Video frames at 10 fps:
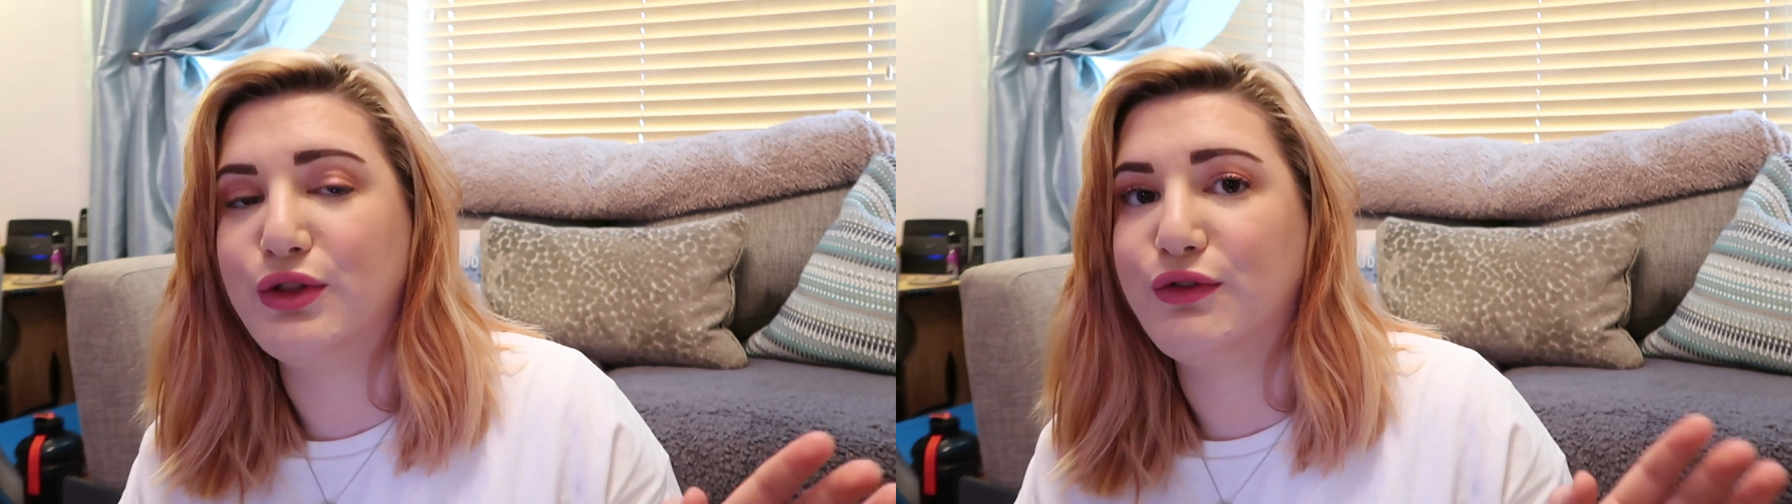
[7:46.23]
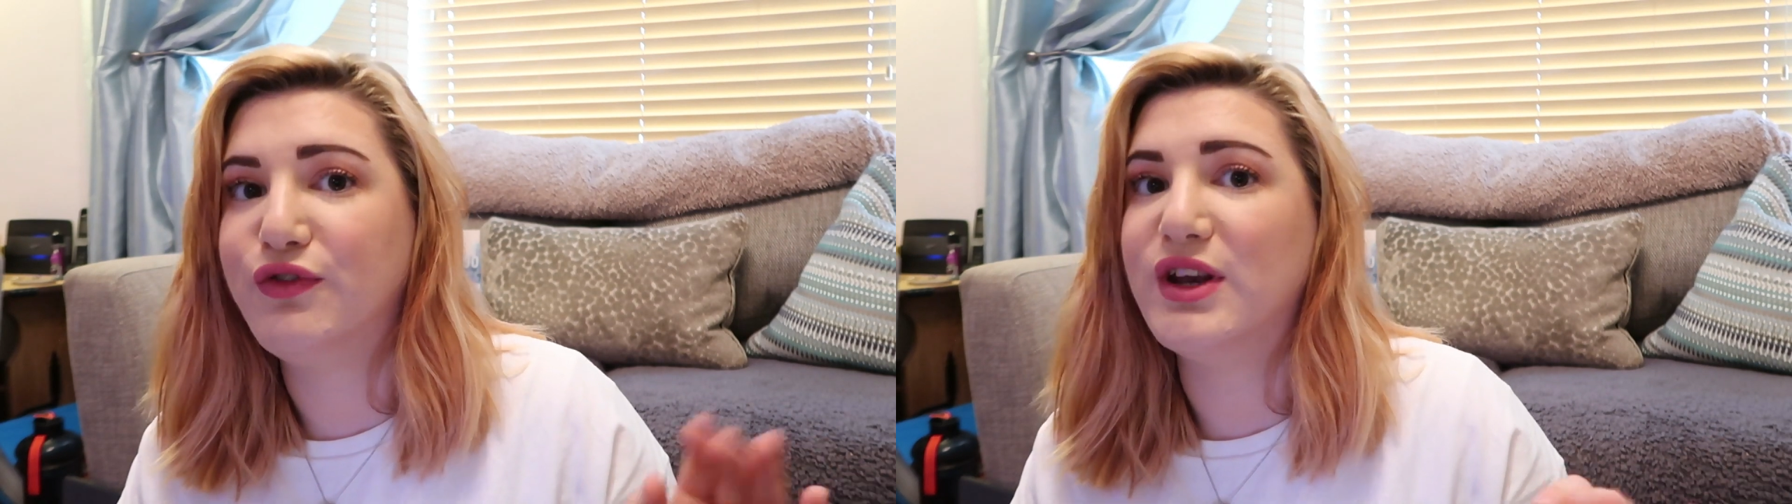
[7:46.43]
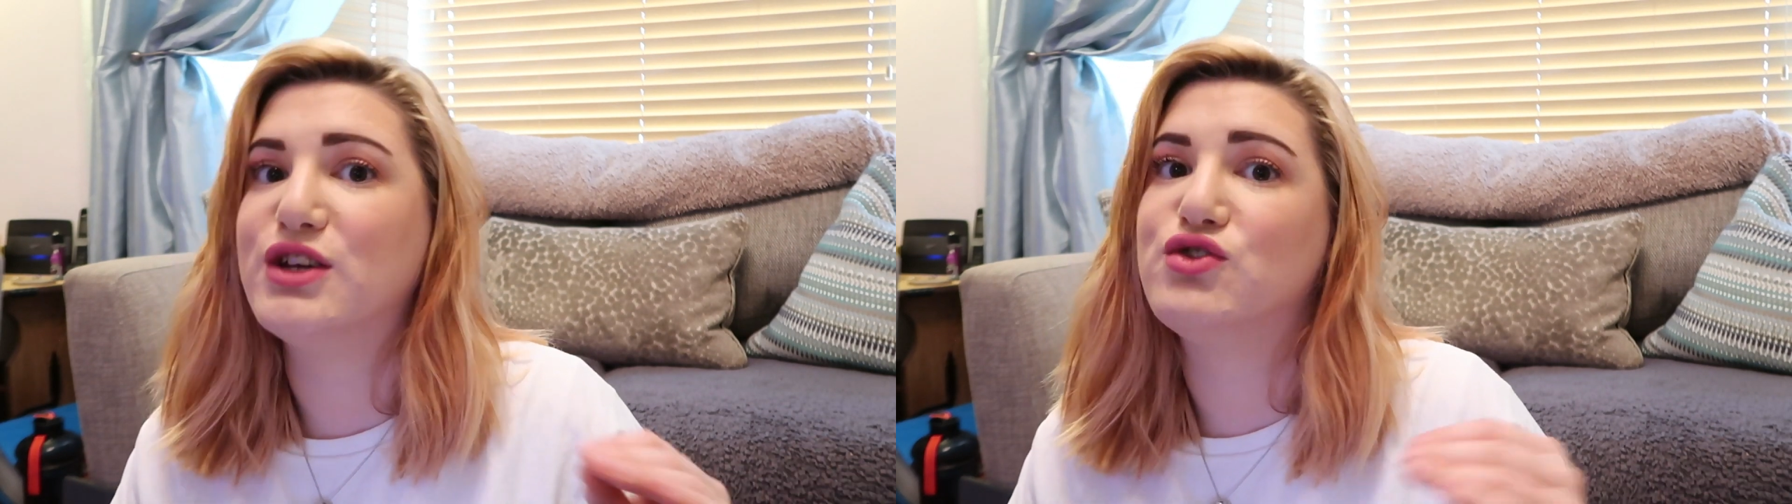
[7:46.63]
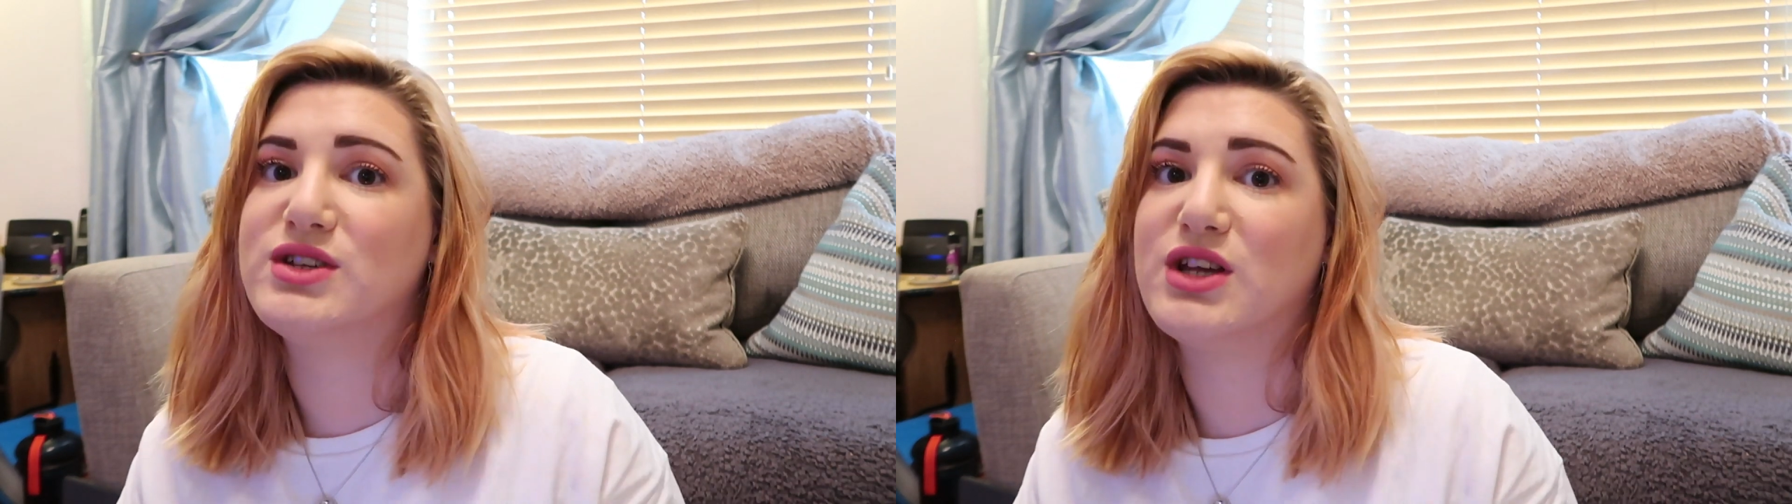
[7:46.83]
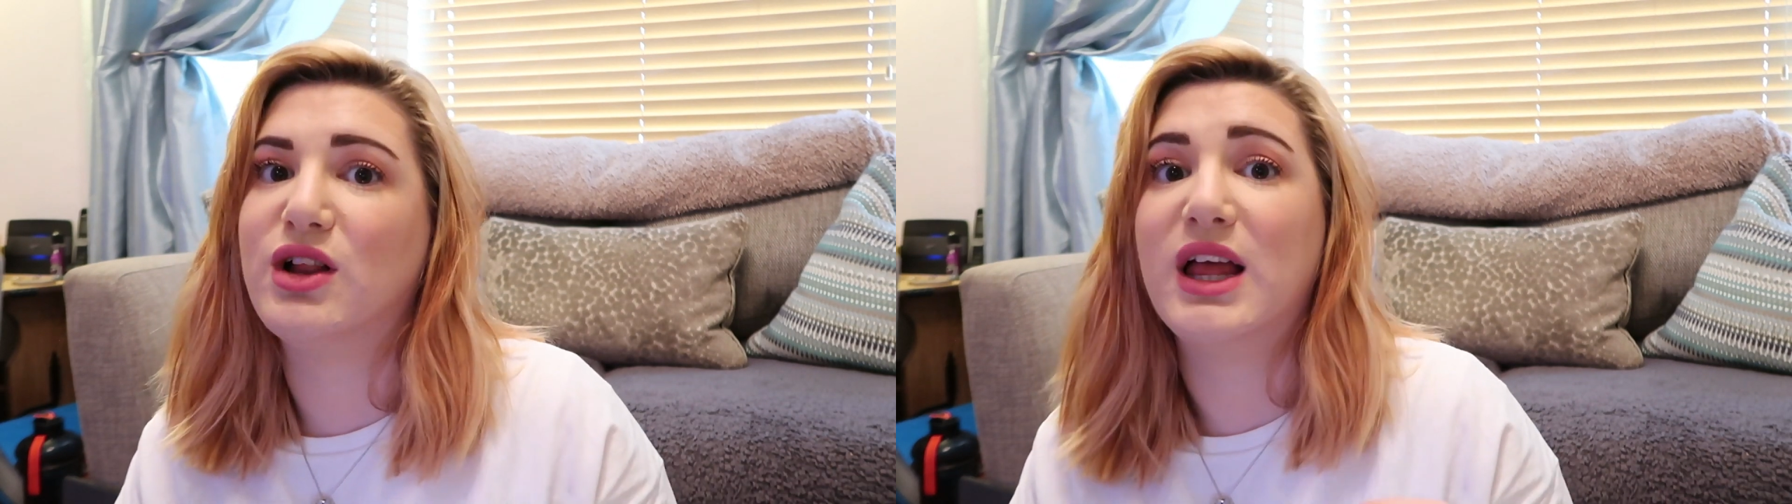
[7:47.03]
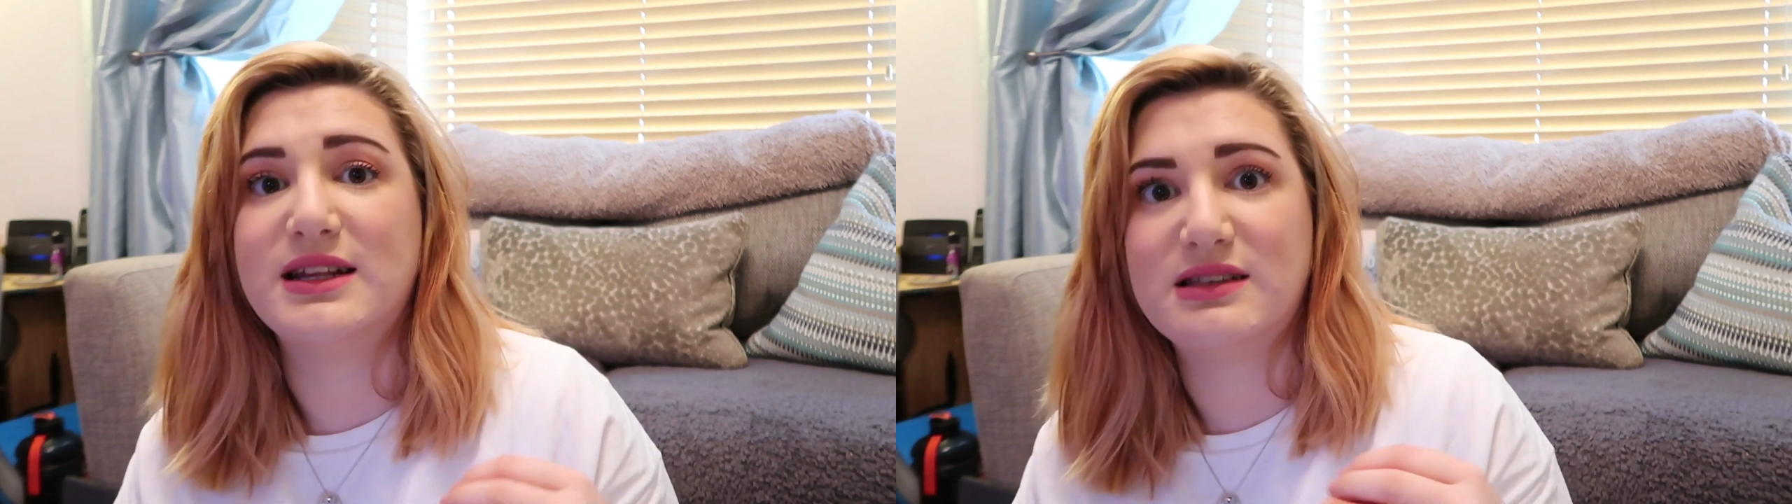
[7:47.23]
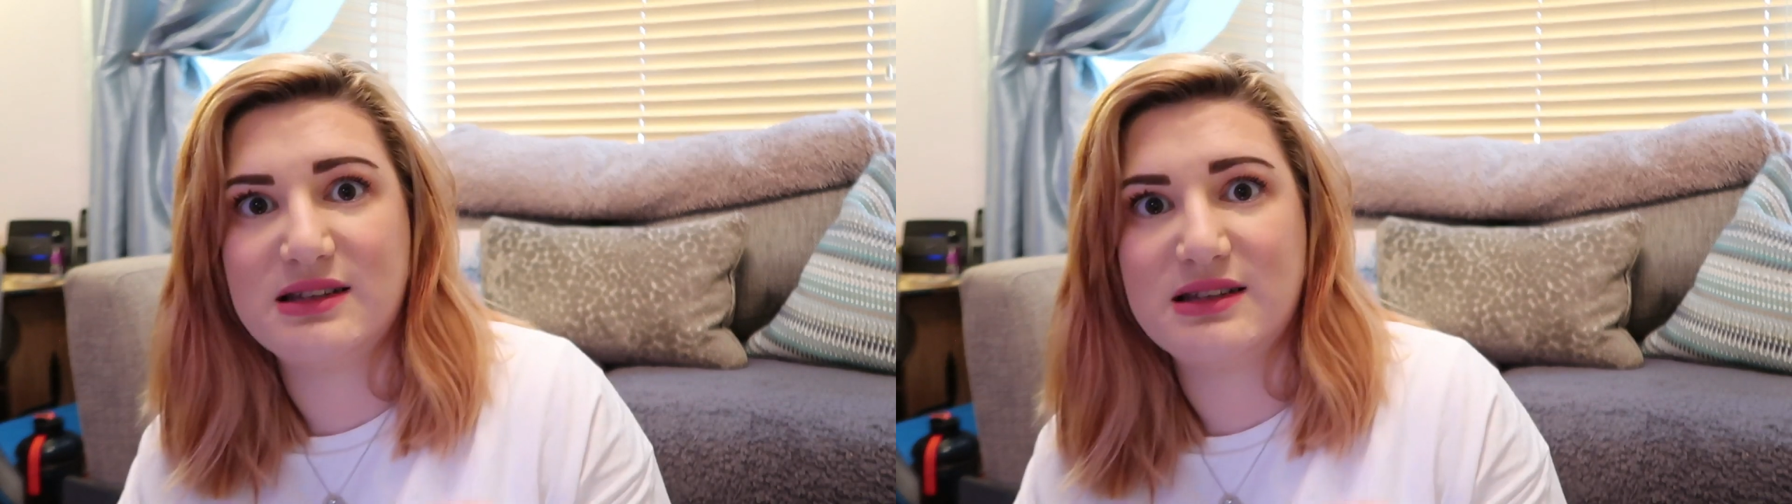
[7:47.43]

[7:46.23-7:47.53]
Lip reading: the finished result and